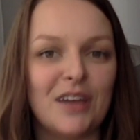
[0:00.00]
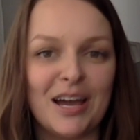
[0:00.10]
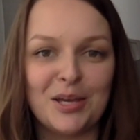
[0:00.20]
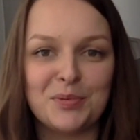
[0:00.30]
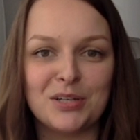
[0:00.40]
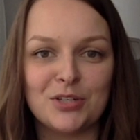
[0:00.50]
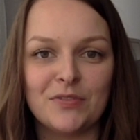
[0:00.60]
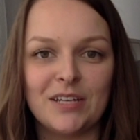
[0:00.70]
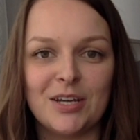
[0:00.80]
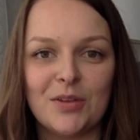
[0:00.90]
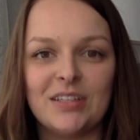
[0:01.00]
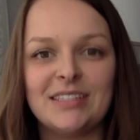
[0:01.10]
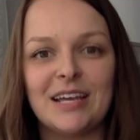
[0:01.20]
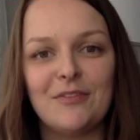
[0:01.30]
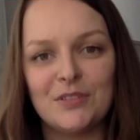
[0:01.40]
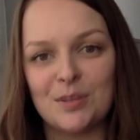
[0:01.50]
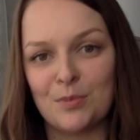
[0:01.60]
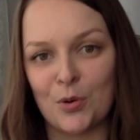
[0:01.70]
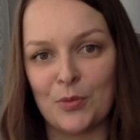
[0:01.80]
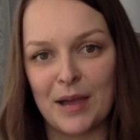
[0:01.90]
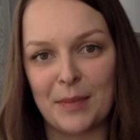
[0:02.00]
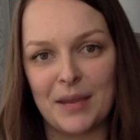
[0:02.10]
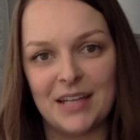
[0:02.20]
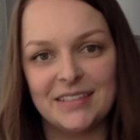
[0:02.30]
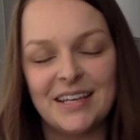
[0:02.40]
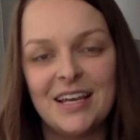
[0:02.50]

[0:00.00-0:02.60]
acupressure video, this time for some lower back pain.